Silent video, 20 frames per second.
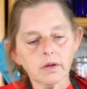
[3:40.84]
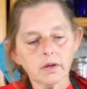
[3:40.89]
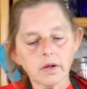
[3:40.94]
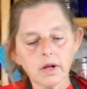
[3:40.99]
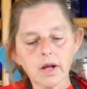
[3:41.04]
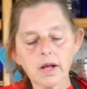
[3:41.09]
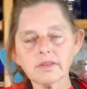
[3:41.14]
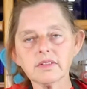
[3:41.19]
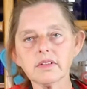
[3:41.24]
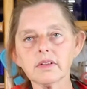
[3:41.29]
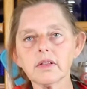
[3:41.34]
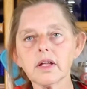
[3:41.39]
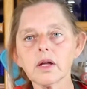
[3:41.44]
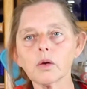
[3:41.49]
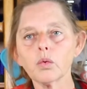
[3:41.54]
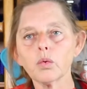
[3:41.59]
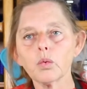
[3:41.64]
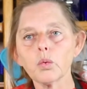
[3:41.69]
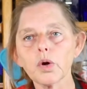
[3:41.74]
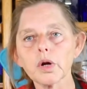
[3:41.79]
It's the thing
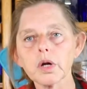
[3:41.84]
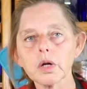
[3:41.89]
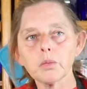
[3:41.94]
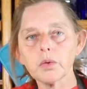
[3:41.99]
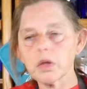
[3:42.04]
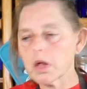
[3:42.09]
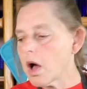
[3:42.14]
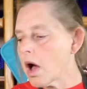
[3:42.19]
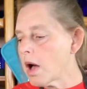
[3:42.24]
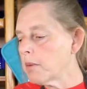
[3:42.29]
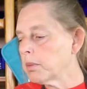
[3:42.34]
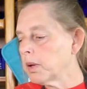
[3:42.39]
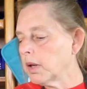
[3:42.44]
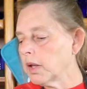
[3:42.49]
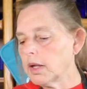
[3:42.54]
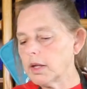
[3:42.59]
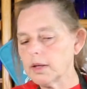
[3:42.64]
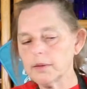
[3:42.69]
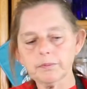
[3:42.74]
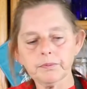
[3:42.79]
with working with a hot
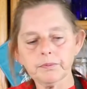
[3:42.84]
plate.